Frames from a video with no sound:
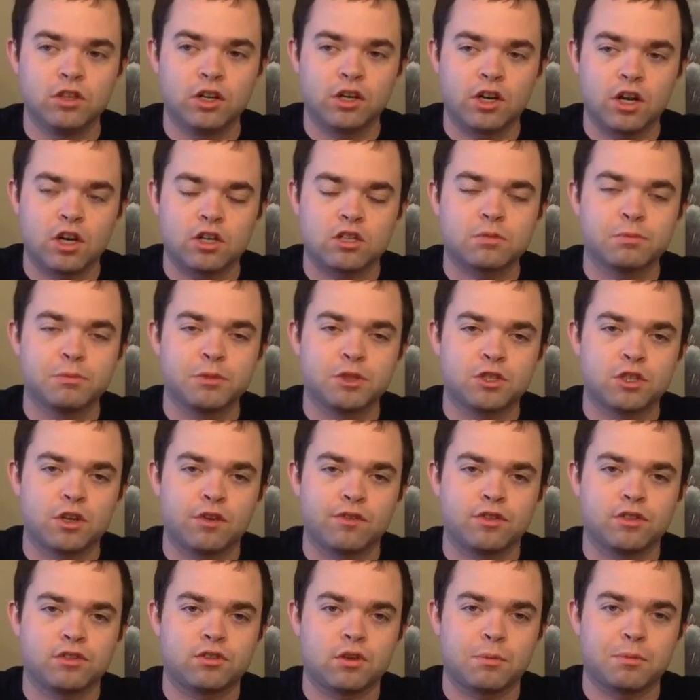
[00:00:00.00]
customer
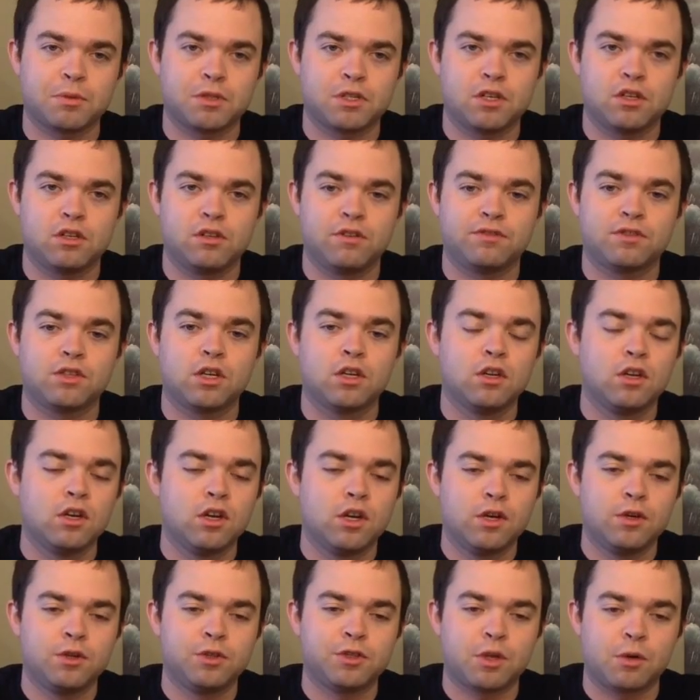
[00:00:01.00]
service representatives,
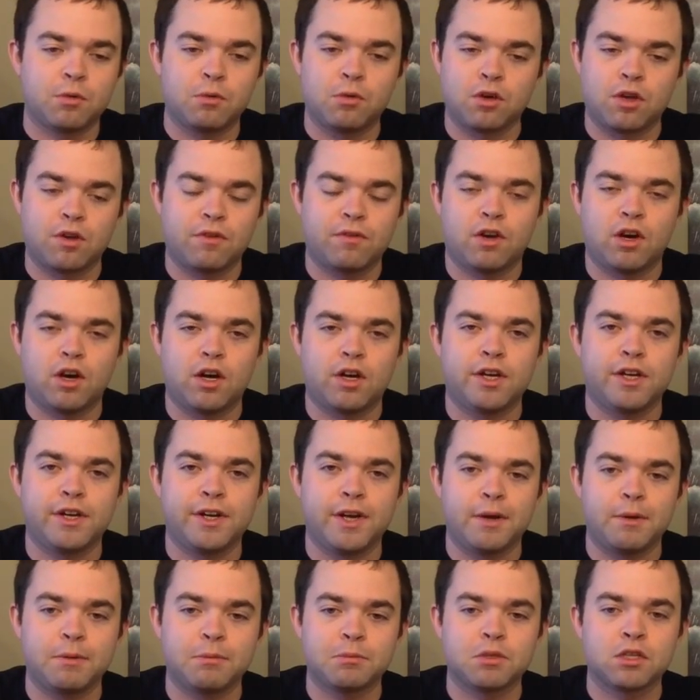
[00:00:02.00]
which I won't give out any
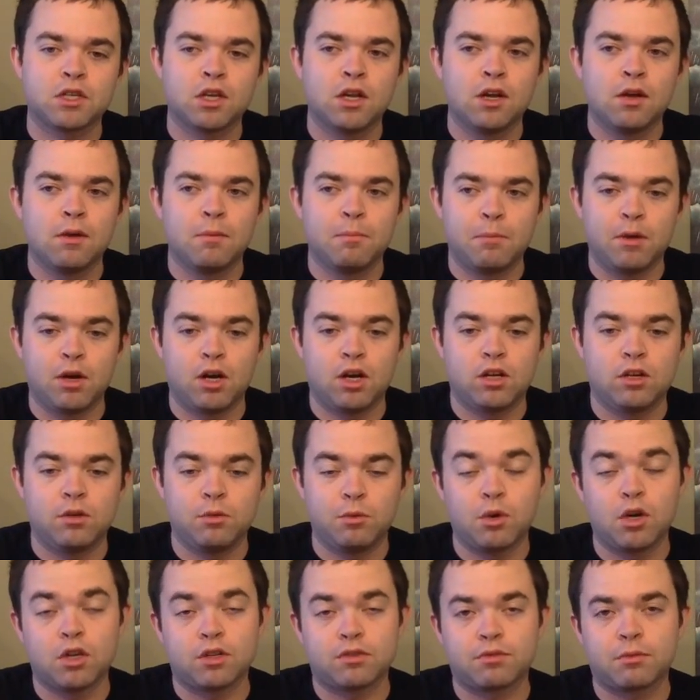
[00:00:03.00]
names, but it
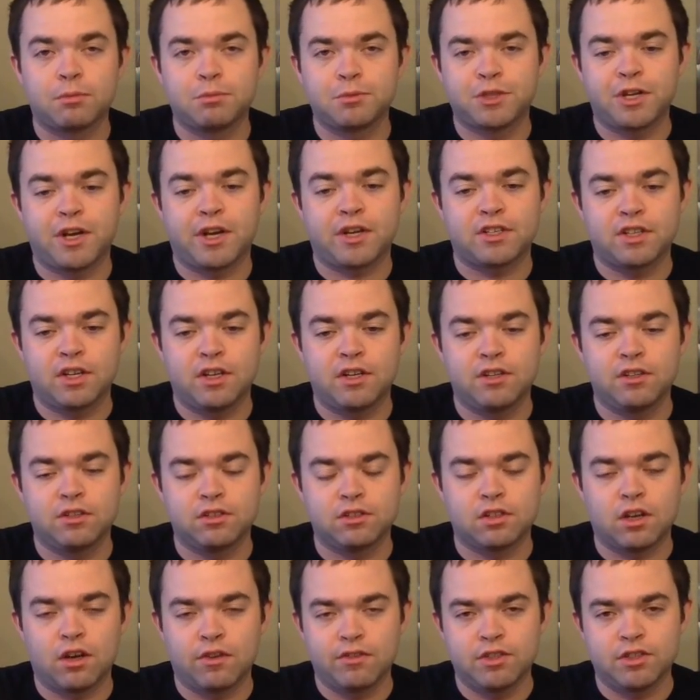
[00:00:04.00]
was from Jack
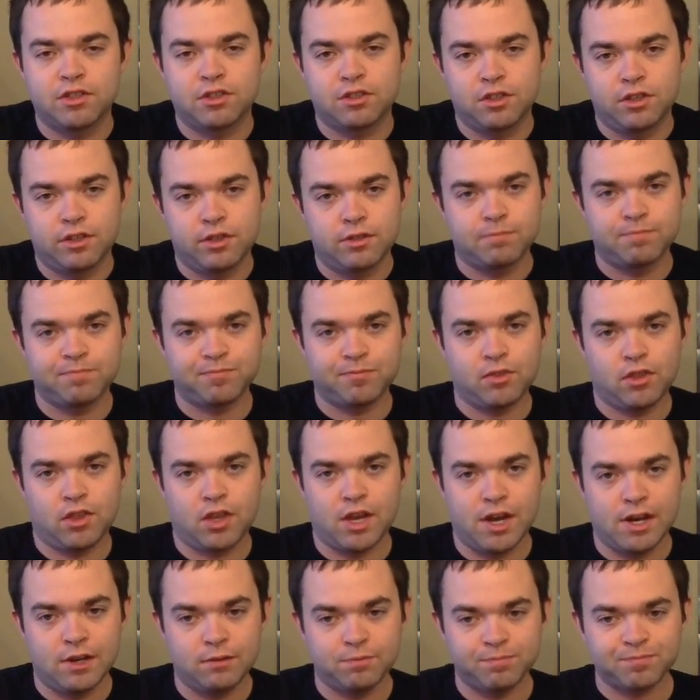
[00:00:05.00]
Daniel's, obviously,
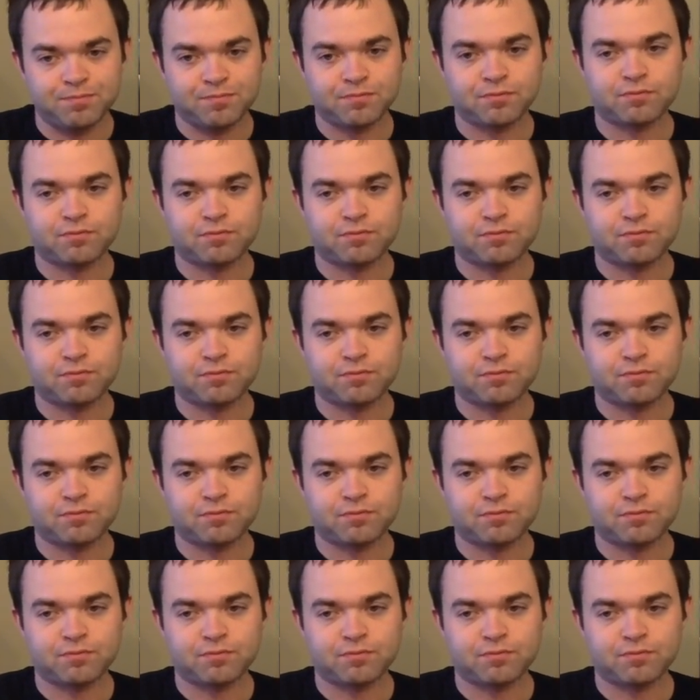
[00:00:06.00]
that